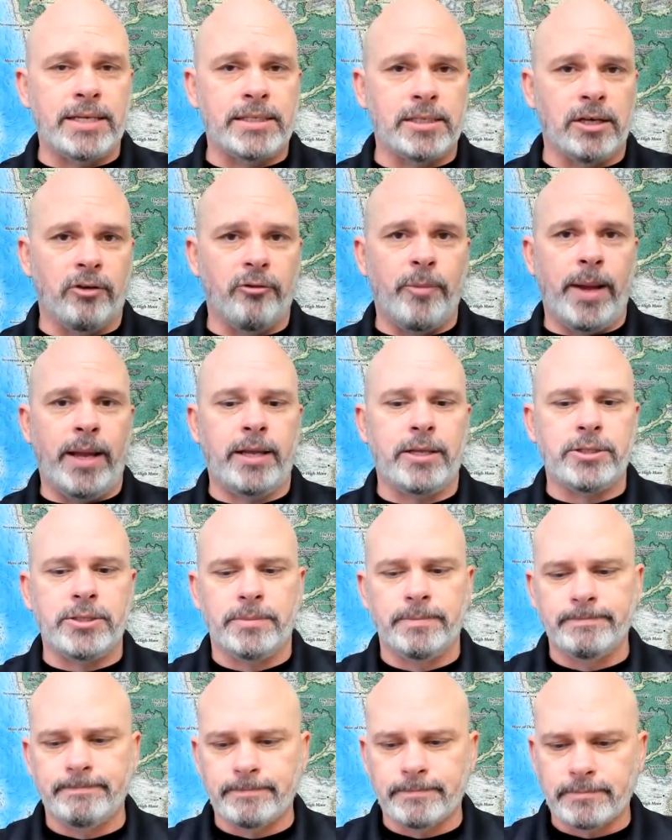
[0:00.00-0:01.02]
I self
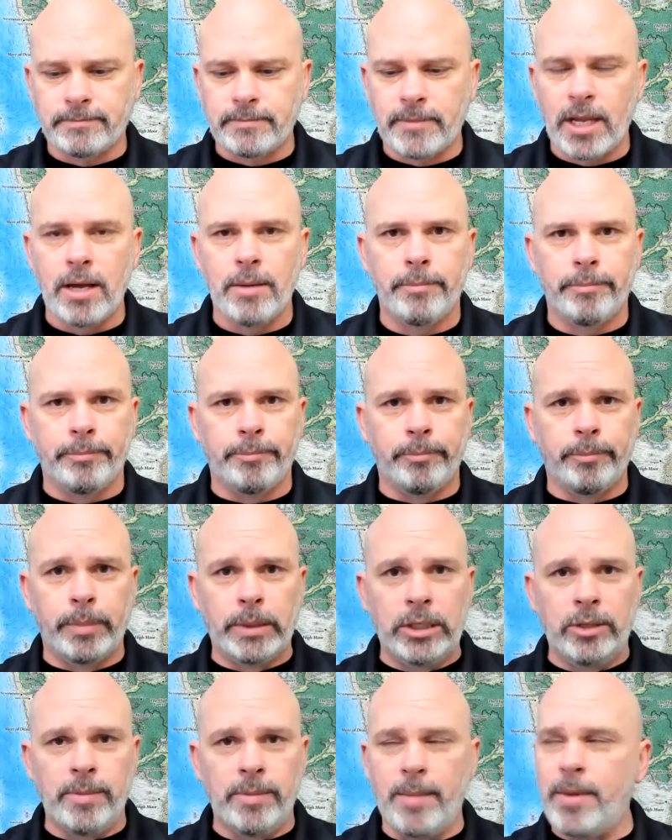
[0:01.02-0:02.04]
manage.
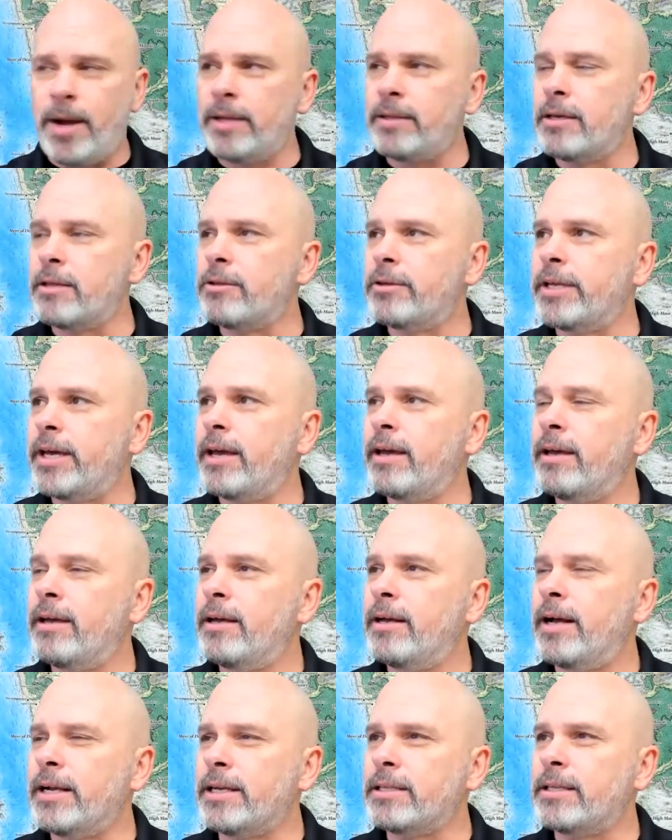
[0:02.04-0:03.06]
Blew my mind the other day.
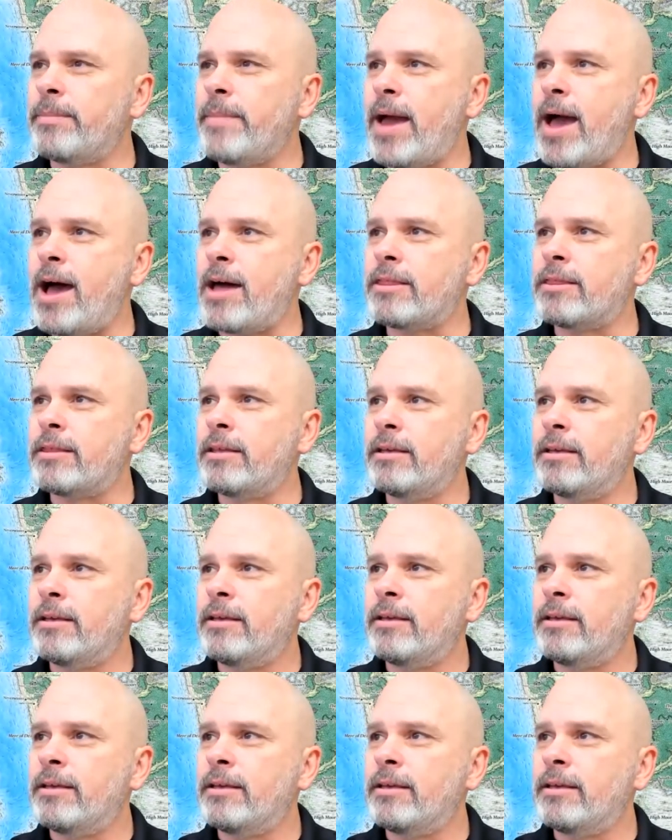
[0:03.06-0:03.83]
I did the math.